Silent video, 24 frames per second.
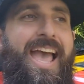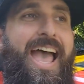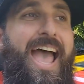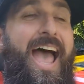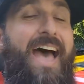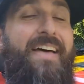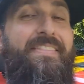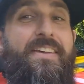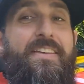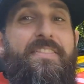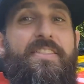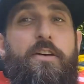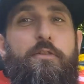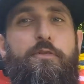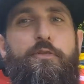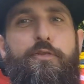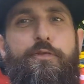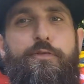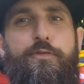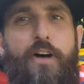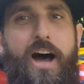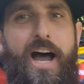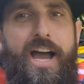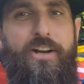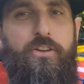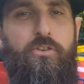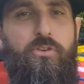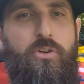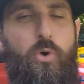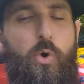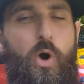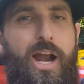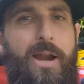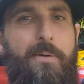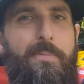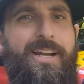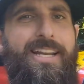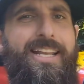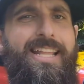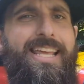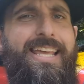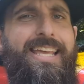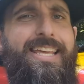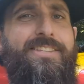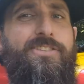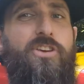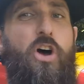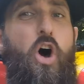And then the final requirement
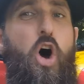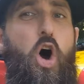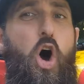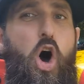is